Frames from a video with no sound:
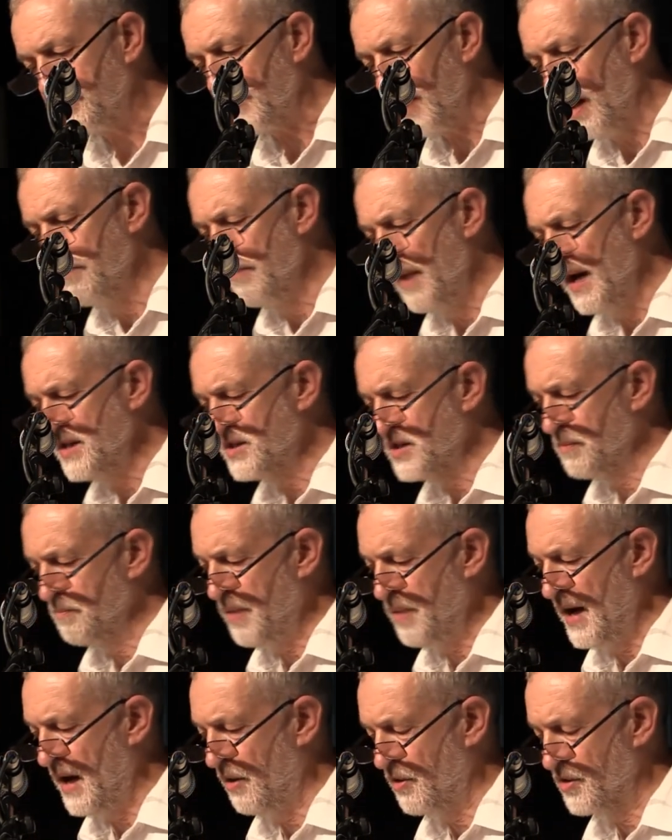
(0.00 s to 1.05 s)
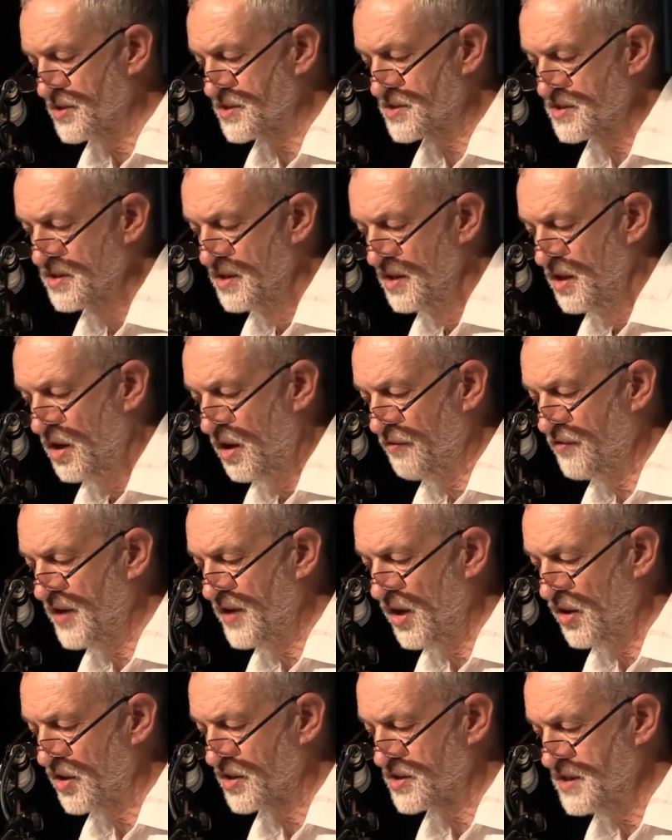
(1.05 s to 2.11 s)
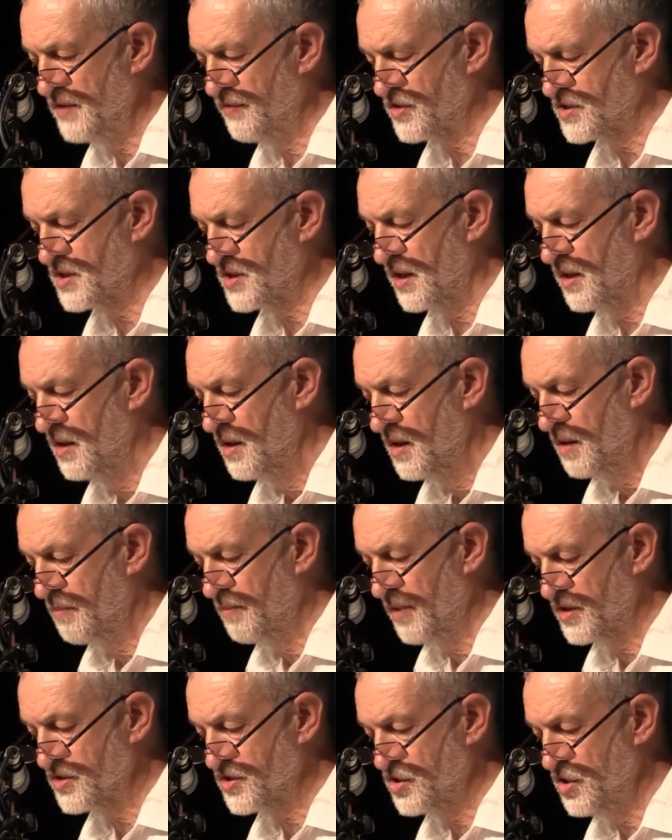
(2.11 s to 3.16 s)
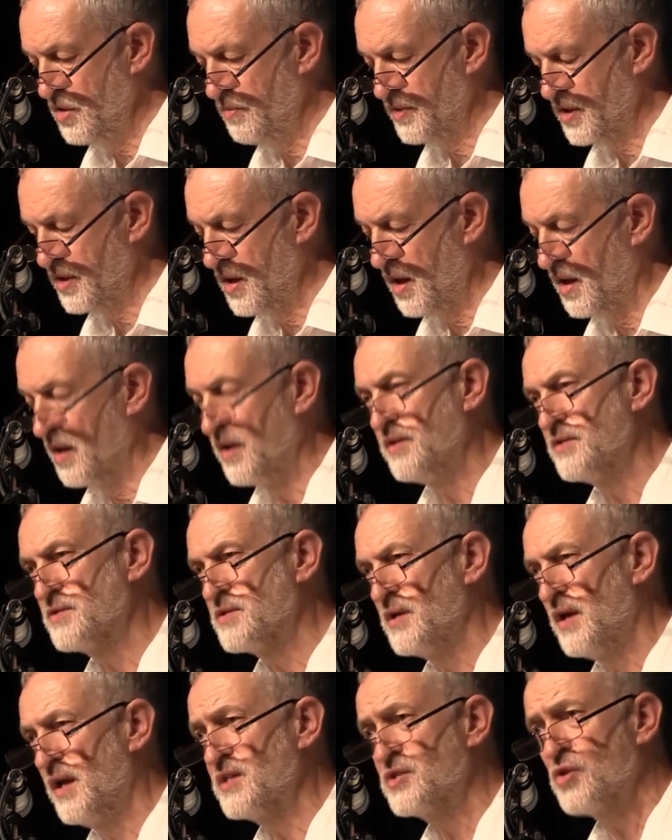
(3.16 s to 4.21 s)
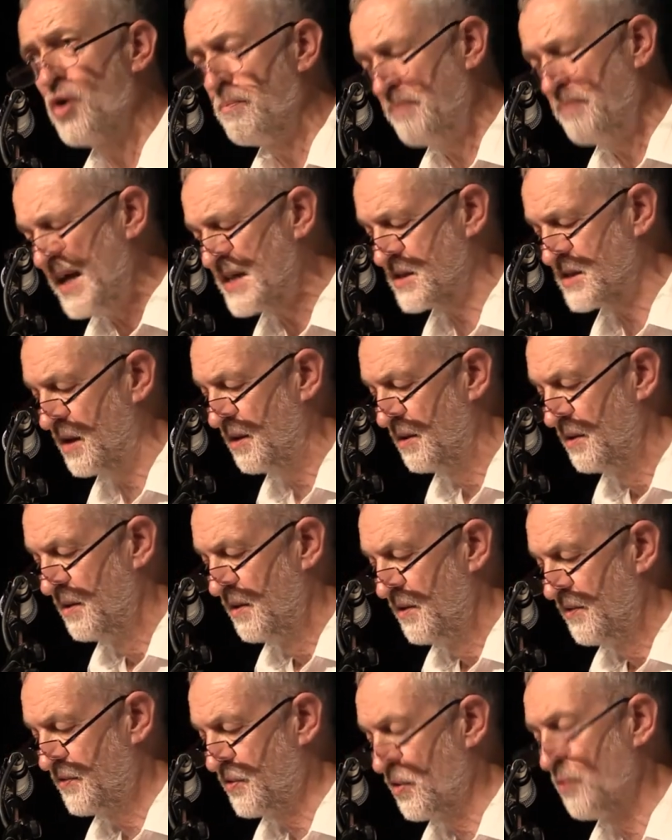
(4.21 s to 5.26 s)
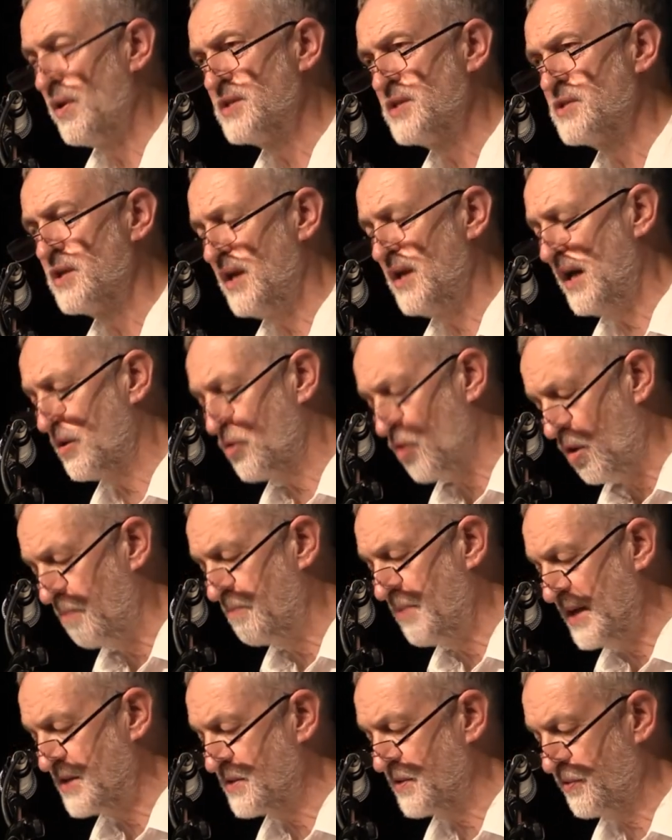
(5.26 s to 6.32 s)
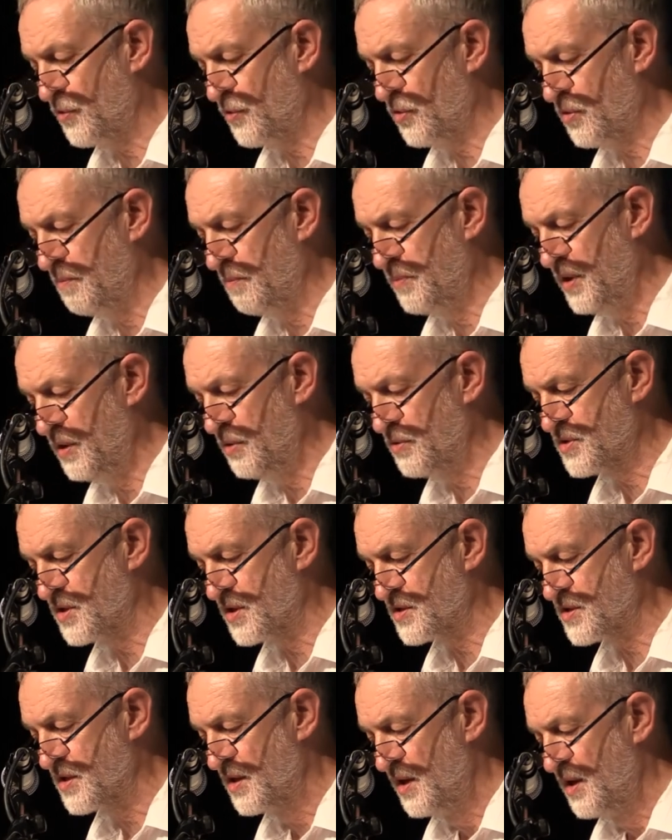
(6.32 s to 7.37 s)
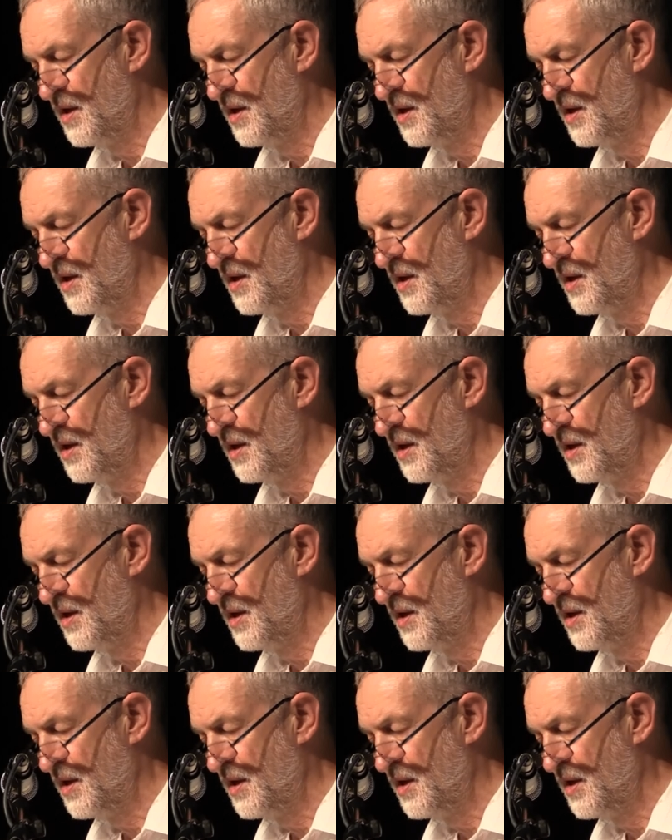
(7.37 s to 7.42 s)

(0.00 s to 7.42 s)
amazing powers of connectivity amongst humankind, and it's got better through internet, got better through computers.